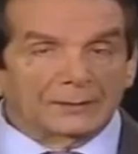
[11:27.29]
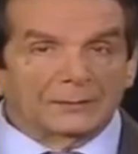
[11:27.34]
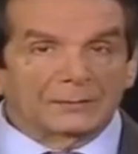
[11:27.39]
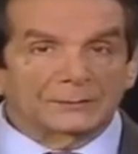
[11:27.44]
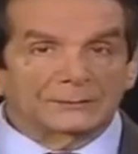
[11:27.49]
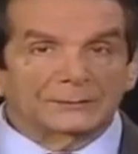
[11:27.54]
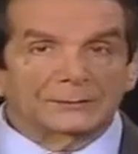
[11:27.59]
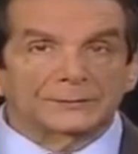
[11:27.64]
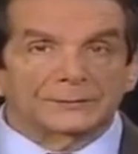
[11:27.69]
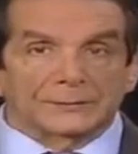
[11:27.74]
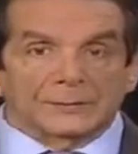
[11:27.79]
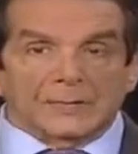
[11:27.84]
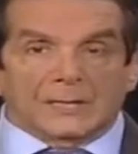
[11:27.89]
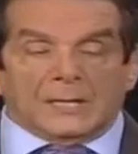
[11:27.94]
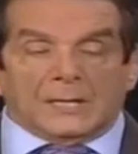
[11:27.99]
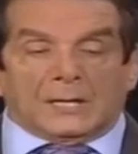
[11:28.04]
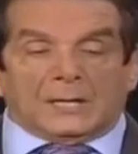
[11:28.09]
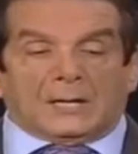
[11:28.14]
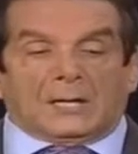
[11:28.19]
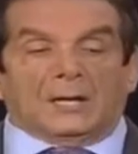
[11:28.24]
altered
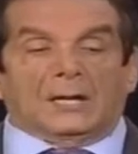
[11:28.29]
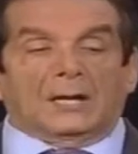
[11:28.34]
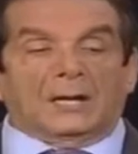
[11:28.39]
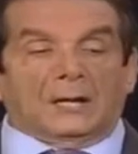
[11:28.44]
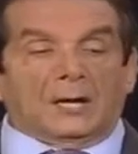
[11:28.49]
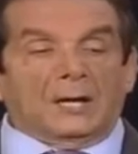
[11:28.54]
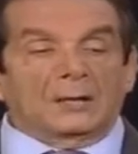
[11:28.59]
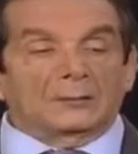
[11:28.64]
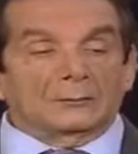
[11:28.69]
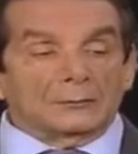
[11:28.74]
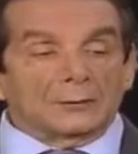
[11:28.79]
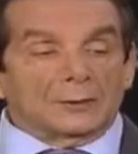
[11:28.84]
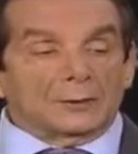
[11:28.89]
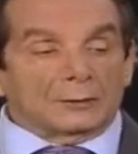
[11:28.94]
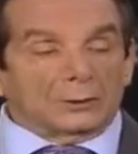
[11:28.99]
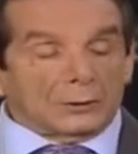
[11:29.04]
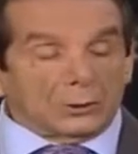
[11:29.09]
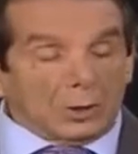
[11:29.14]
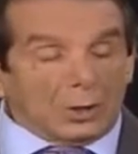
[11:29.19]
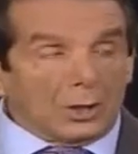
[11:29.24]
uh, uh,
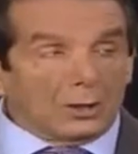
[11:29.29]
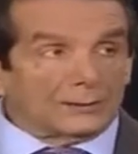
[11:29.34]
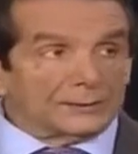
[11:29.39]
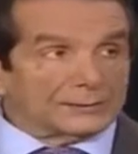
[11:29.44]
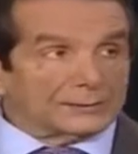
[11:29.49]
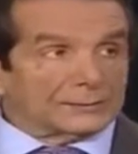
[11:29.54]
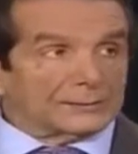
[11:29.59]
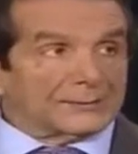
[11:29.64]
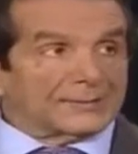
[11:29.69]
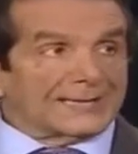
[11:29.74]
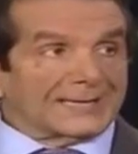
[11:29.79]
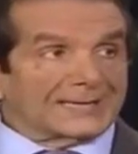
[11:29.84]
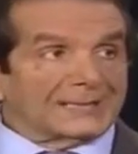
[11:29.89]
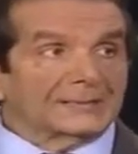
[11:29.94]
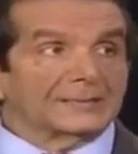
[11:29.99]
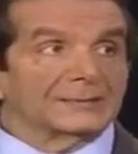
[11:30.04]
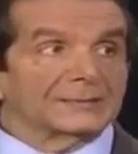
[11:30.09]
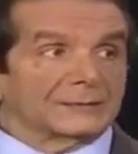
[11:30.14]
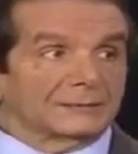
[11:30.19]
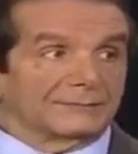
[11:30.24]
lawlessly at
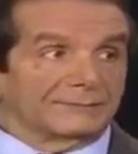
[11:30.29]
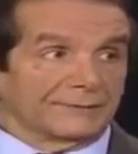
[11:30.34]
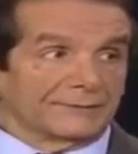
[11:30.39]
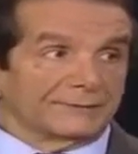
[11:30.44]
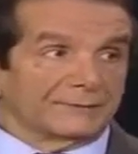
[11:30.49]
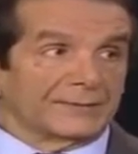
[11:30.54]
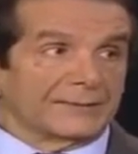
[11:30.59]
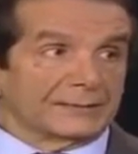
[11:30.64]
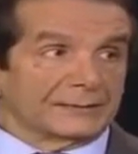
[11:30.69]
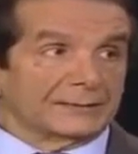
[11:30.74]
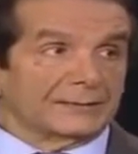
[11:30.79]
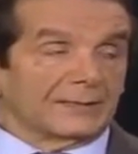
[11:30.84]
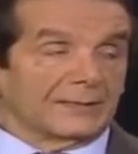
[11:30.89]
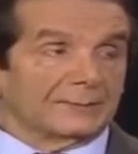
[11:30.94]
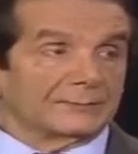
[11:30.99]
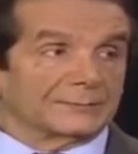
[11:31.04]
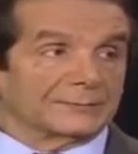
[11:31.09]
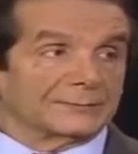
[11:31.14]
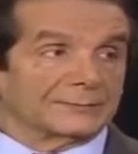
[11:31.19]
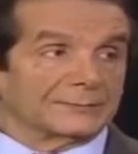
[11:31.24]
least 15
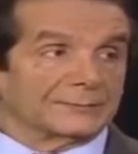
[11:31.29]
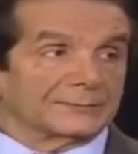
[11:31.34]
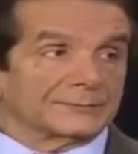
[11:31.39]
times.